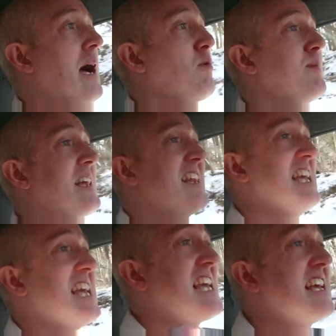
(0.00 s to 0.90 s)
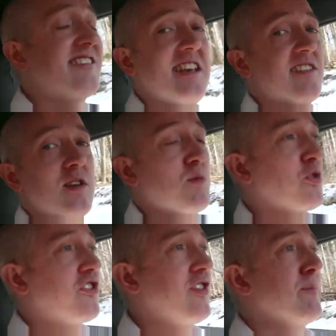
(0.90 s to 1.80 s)
probably the easiest and
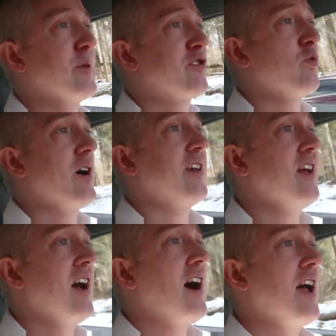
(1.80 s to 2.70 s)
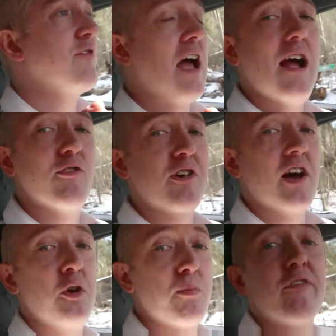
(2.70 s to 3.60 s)
most simplest one I've ever
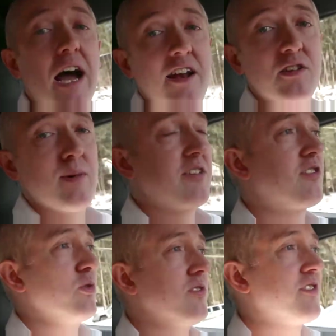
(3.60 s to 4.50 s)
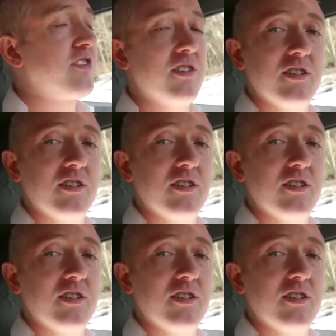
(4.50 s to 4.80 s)
done or provided to my students.